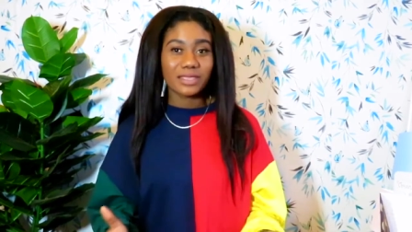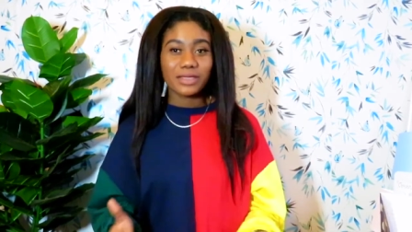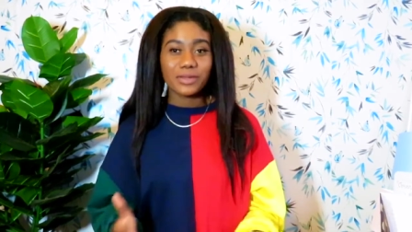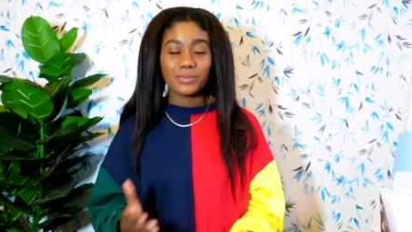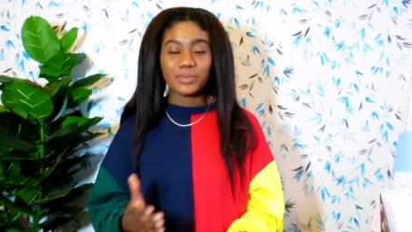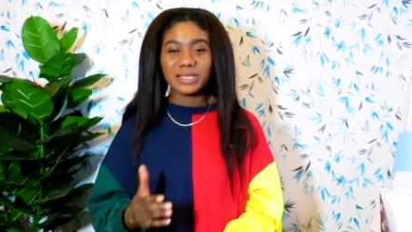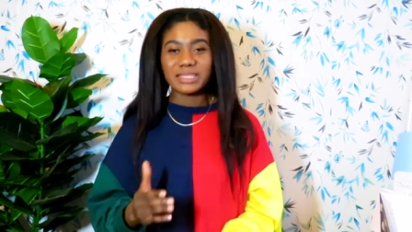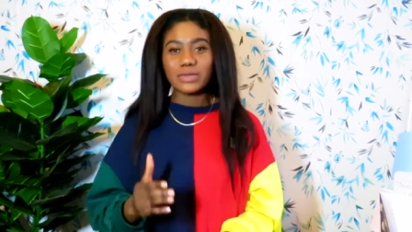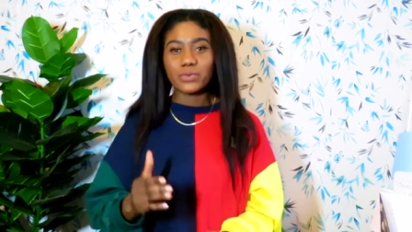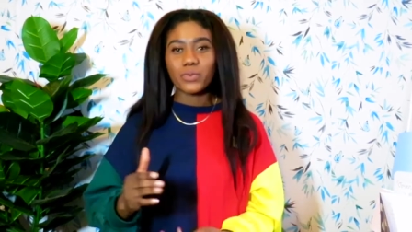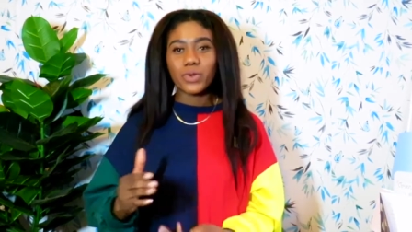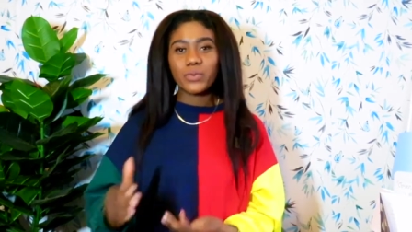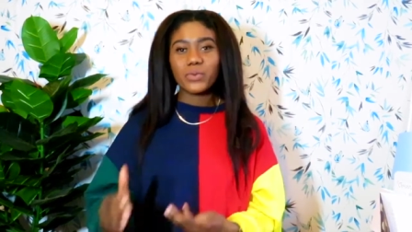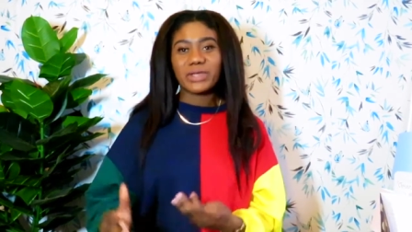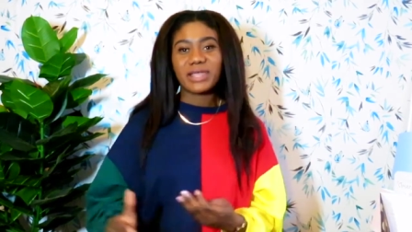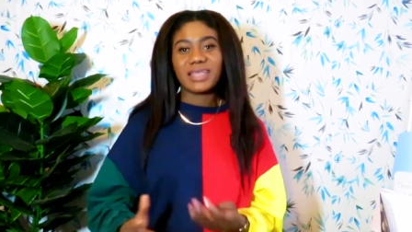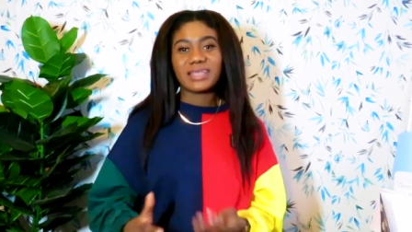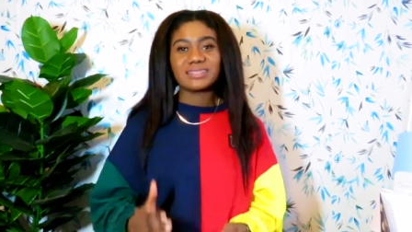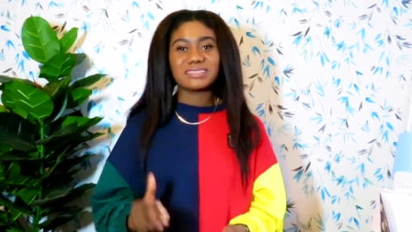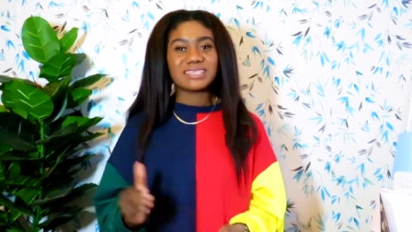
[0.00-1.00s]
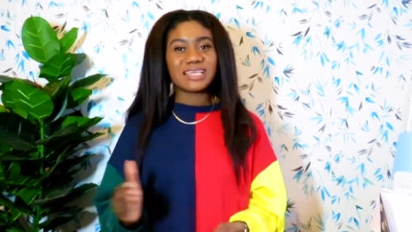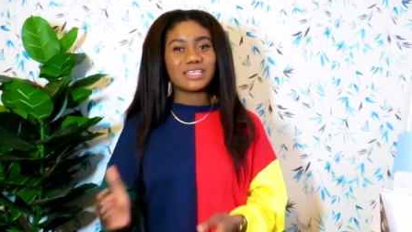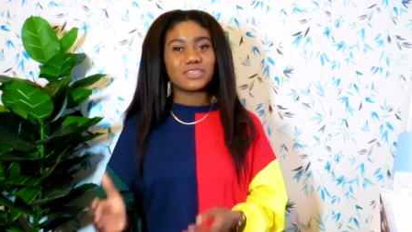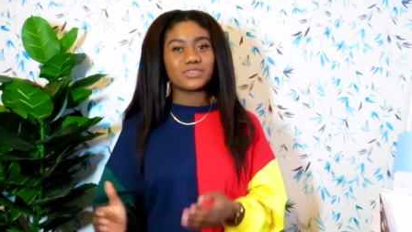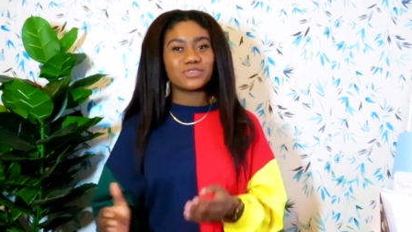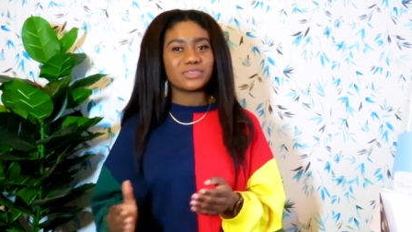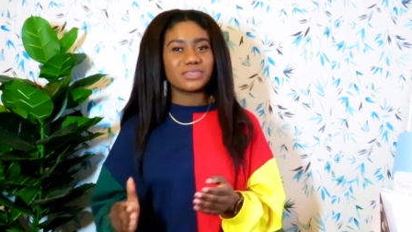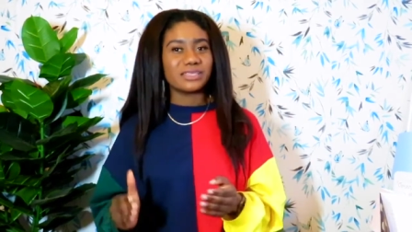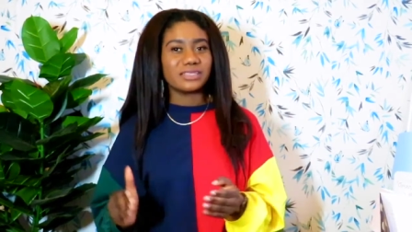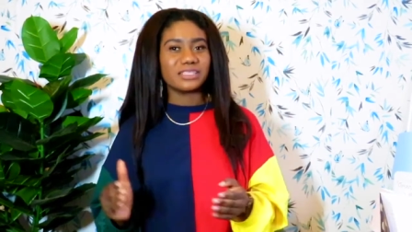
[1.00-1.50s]
But then when we enter
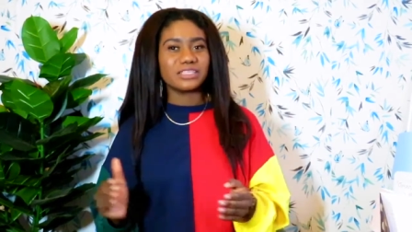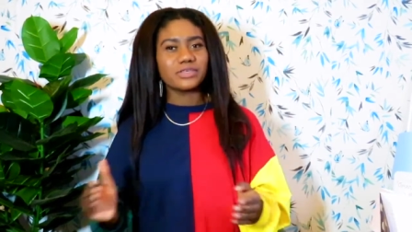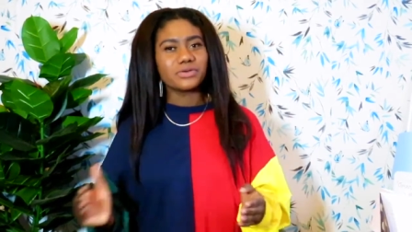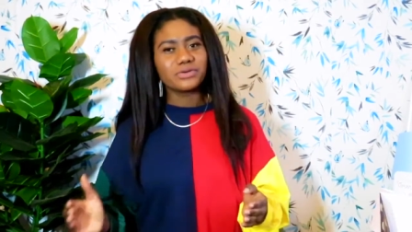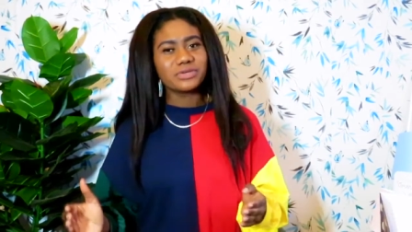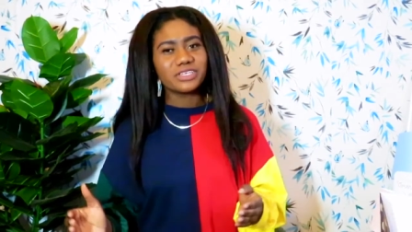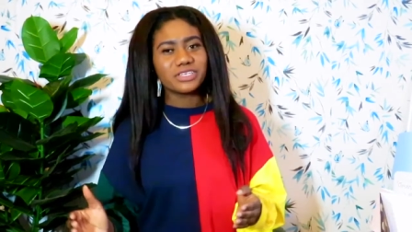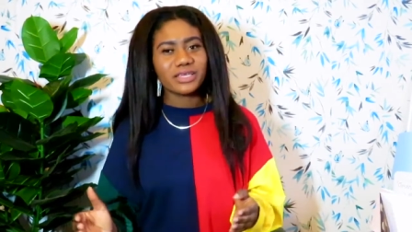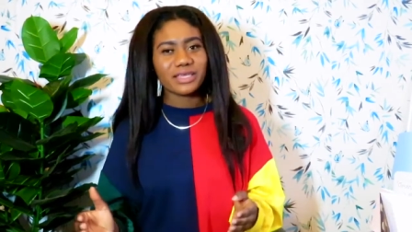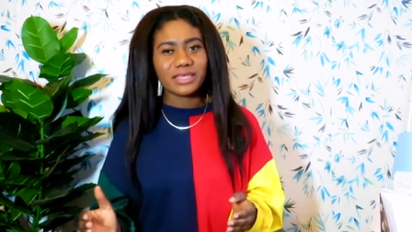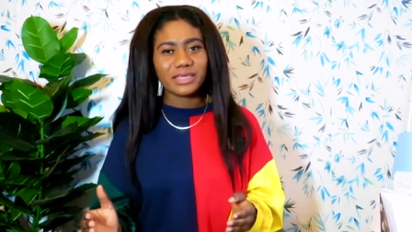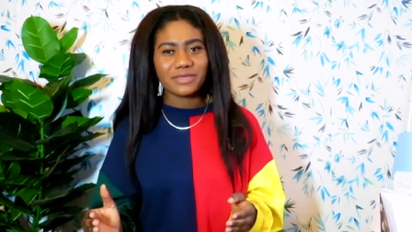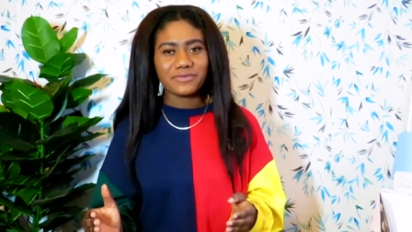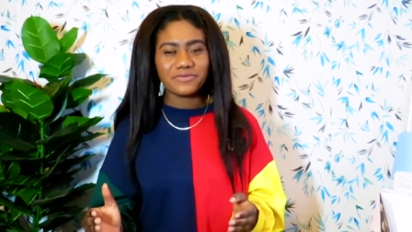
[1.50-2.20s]
into the new year,